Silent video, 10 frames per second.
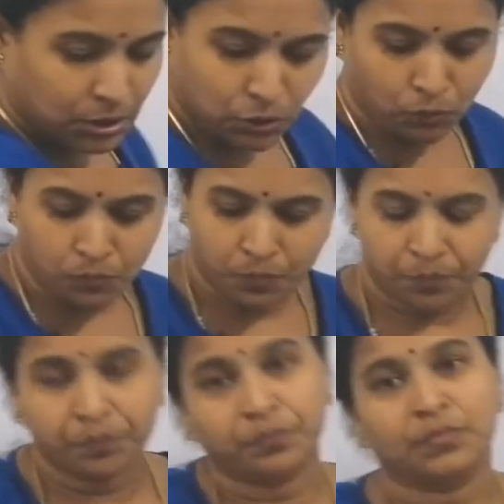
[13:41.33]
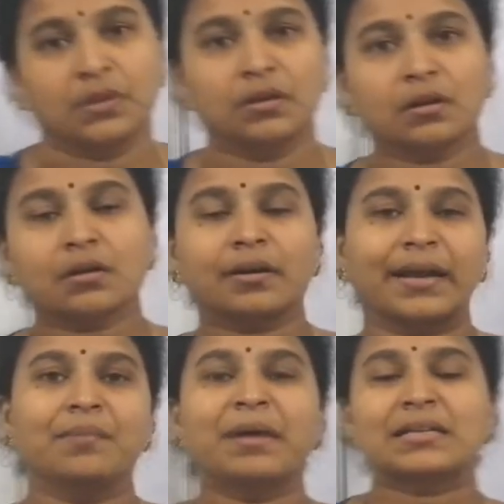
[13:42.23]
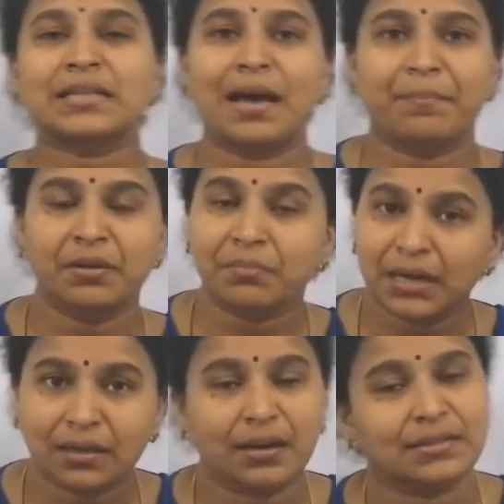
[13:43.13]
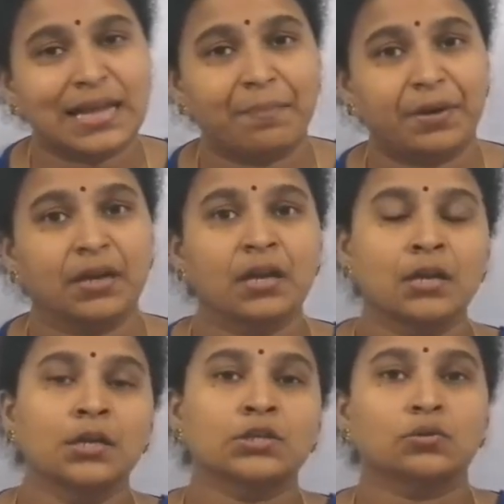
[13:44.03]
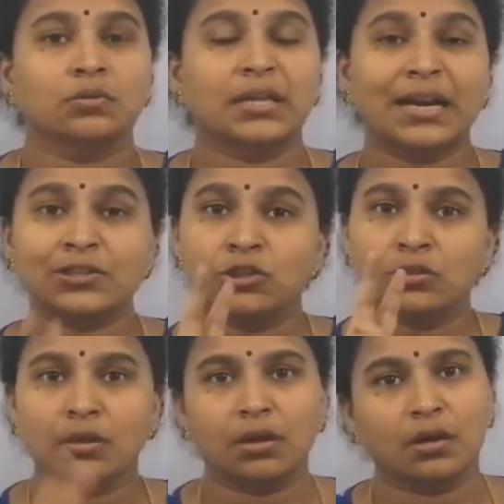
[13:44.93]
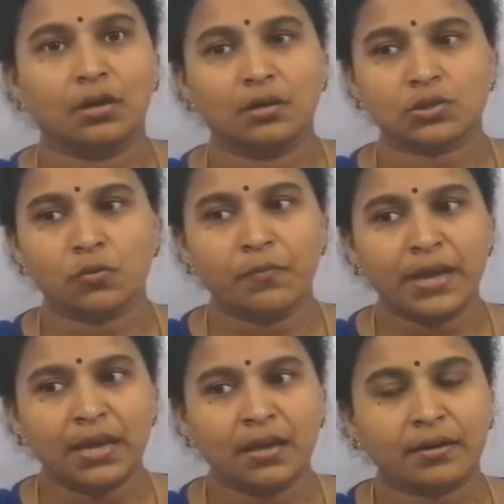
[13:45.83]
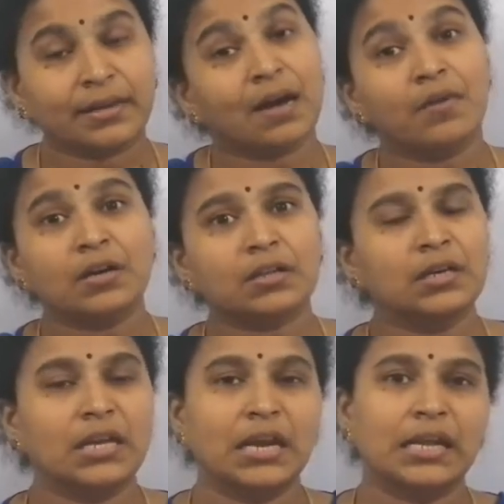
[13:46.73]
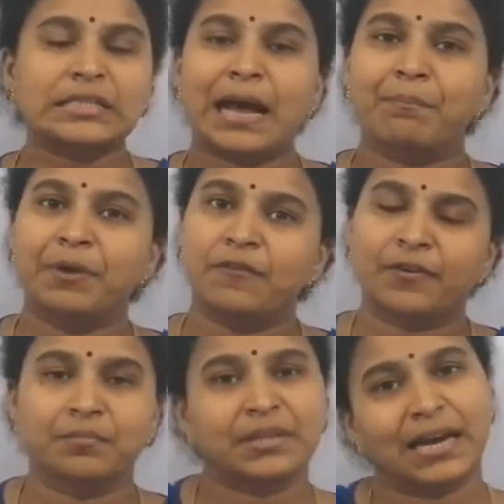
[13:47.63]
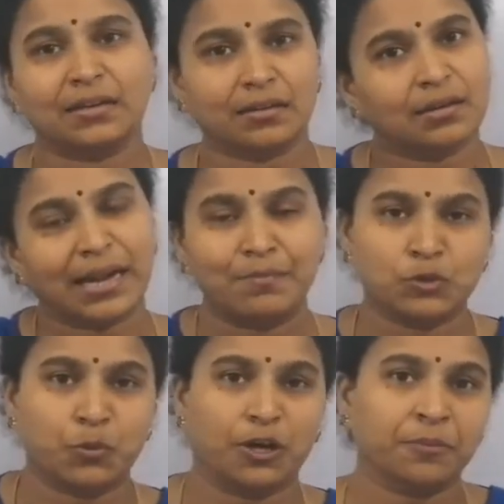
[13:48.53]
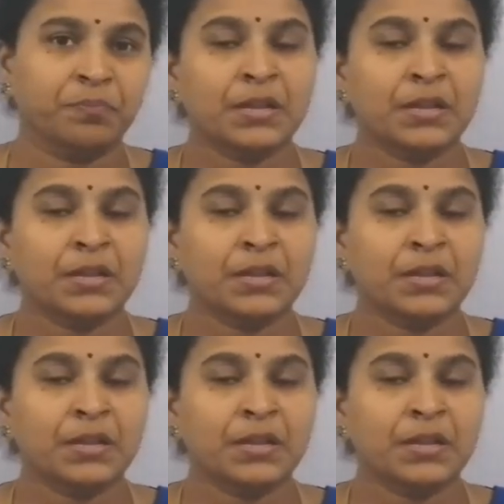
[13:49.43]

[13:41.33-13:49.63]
So a crime has happened, a murder has happened. So there are, so we recovered the DNA sample from that crime spot.